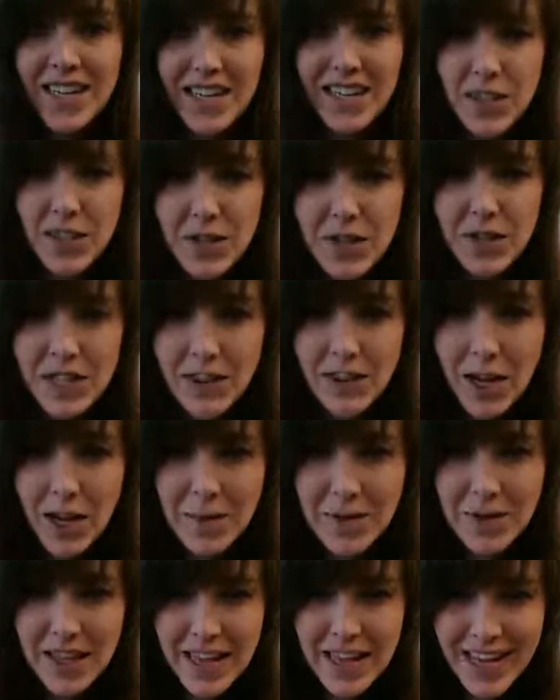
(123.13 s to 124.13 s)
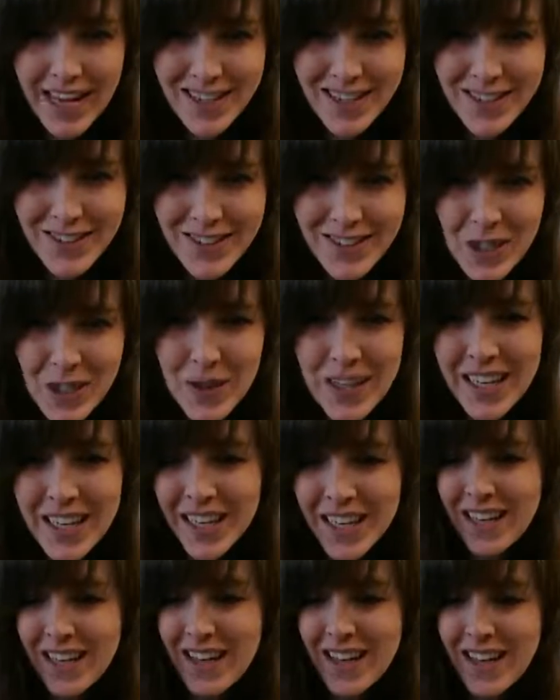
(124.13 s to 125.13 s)
Can you figure out how many that is really
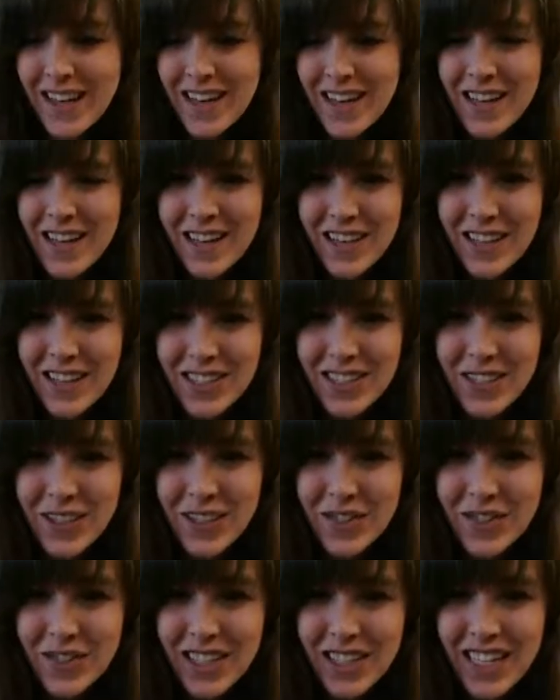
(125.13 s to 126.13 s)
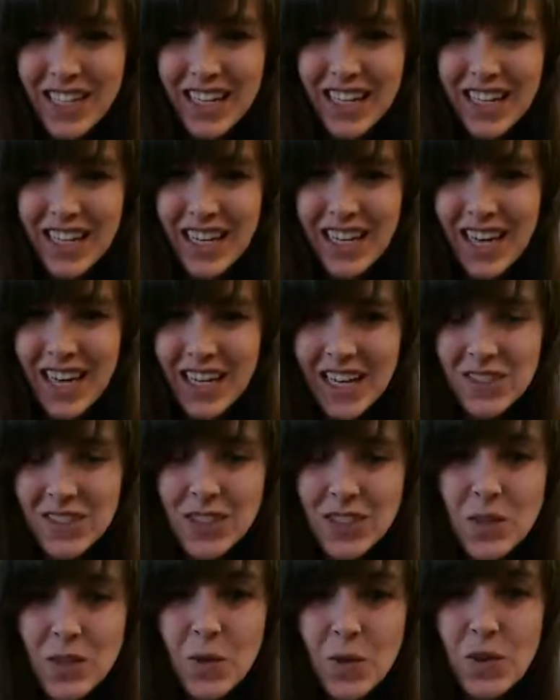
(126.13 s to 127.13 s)
quick? There's three and
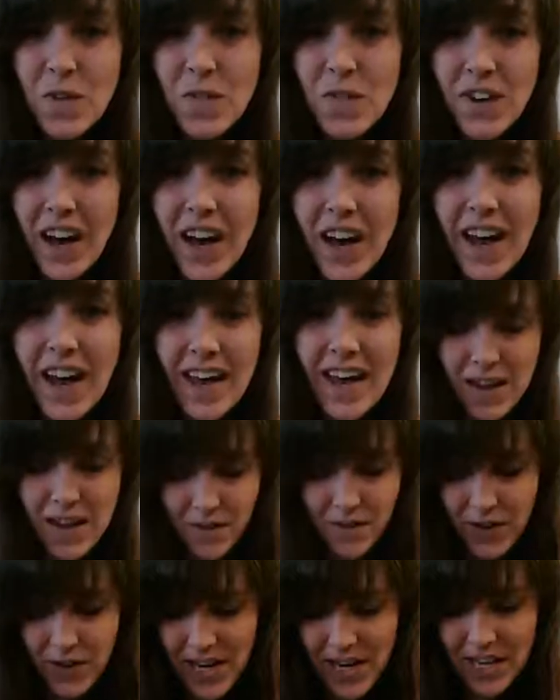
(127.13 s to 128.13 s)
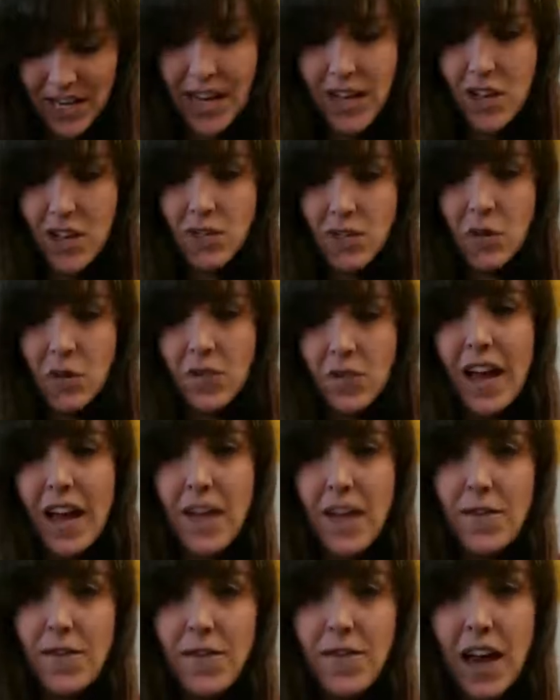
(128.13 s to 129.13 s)
two, five, right? So if I
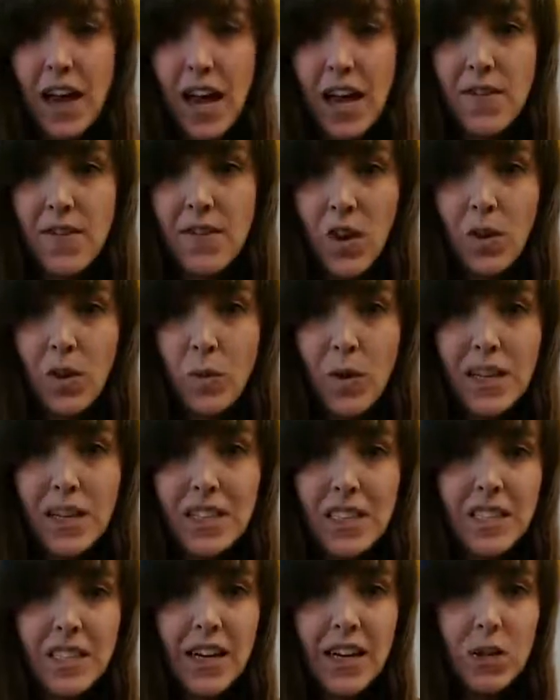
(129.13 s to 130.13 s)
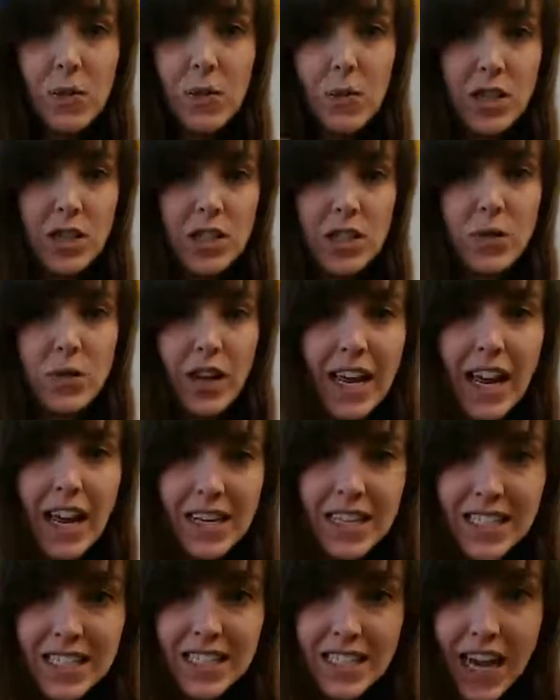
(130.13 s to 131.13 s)
have five on one side, what do I
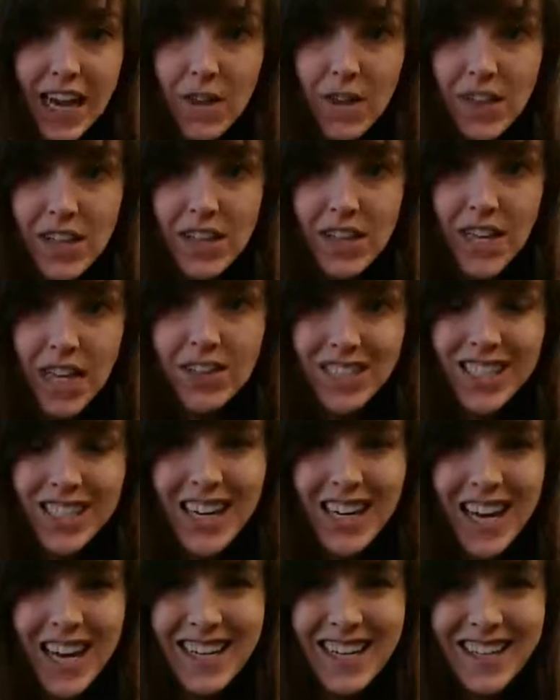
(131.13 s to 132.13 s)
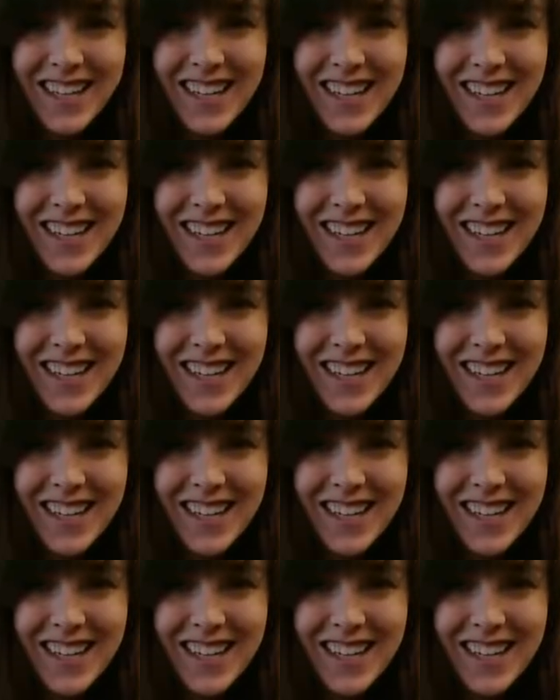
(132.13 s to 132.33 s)
need to have on the other side?